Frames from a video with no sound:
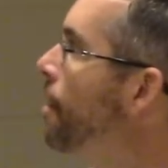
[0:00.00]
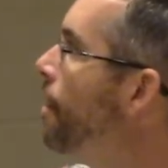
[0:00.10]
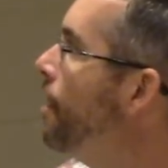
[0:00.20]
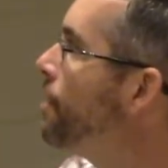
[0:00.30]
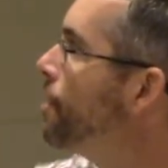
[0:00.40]

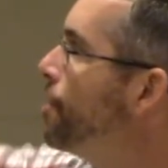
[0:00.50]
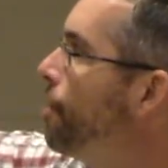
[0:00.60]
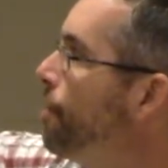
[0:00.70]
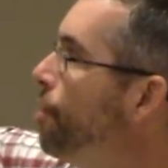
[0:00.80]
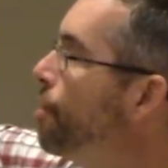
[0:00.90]
He says,
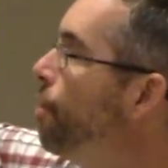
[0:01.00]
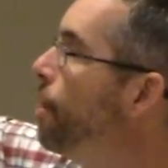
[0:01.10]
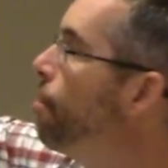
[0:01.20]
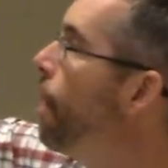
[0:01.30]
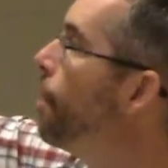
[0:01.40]
you're, you're
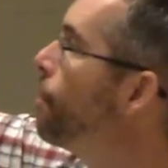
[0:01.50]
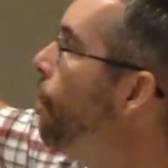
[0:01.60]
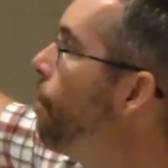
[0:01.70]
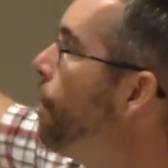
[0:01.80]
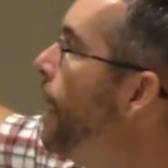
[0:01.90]
doing well, you're
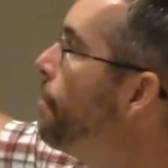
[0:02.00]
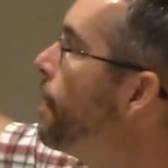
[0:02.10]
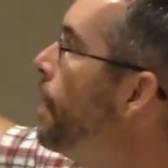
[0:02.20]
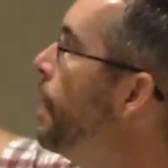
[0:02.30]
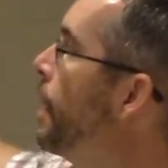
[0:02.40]
obeying,
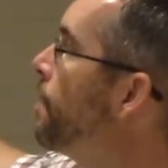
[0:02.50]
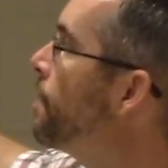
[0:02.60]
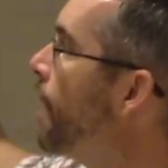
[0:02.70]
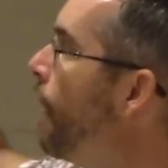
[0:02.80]
but he says,